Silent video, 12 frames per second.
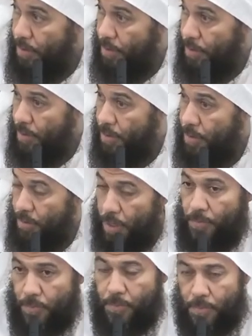
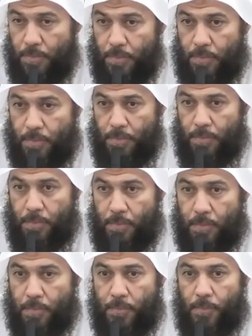
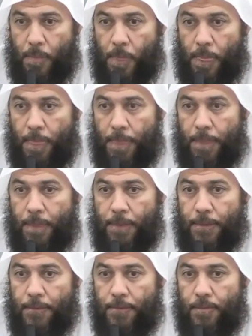
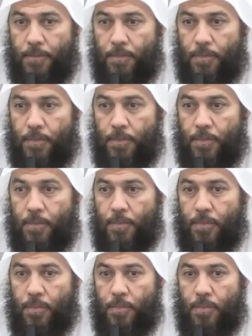
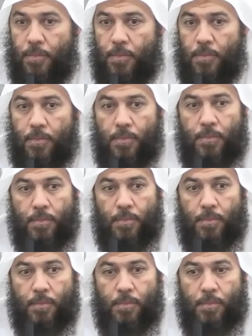
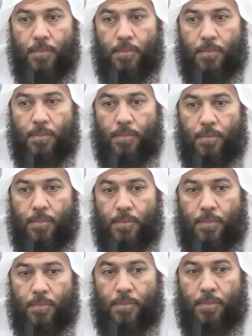
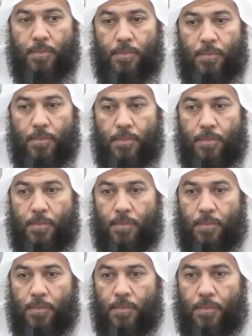
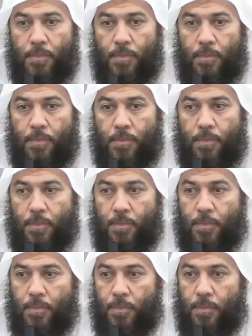(not speaking)